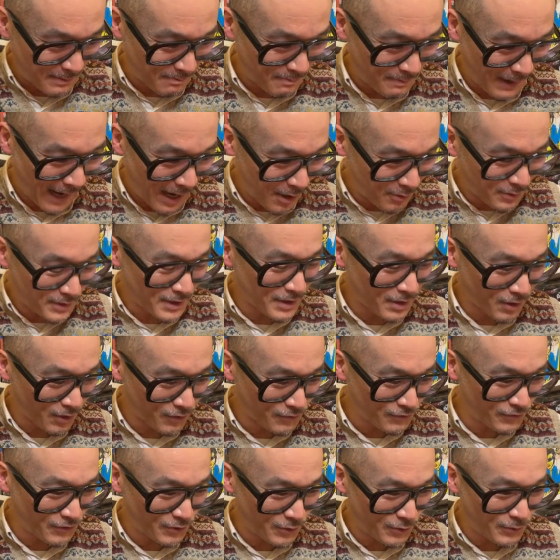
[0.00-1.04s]
bound it
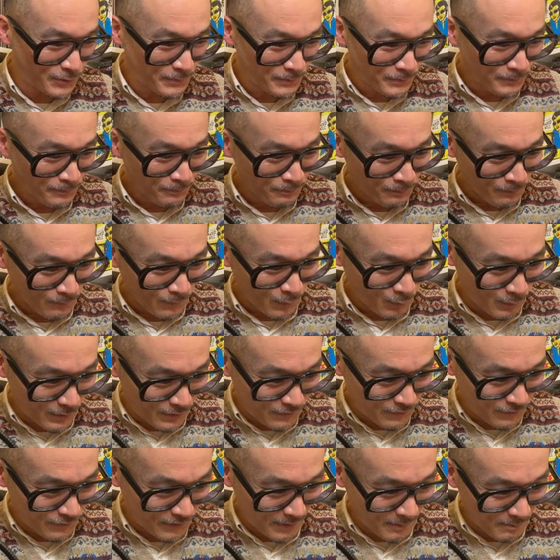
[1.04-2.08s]
also with
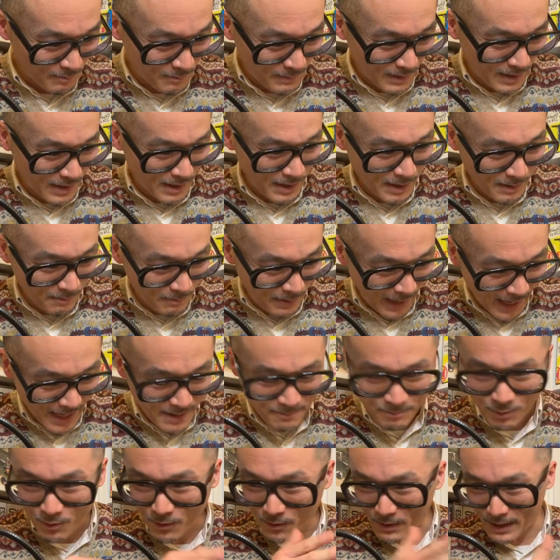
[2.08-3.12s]
some
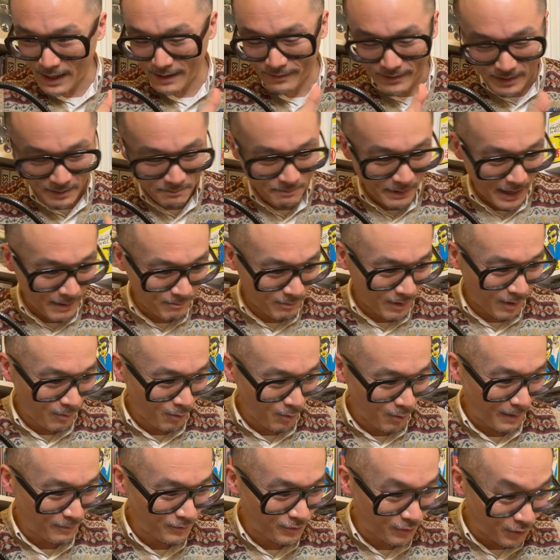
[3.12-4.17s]
paper and then bubble
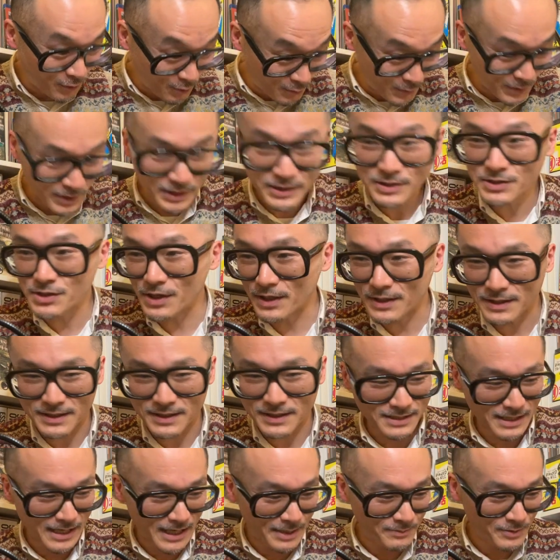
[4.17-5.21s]
wrap. So you really took the
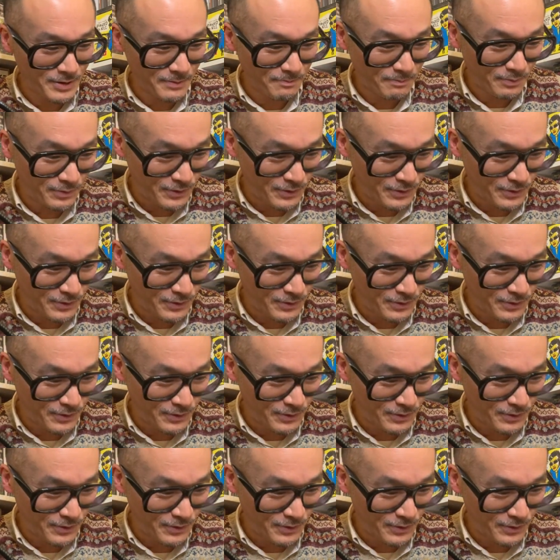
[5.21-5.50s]
time to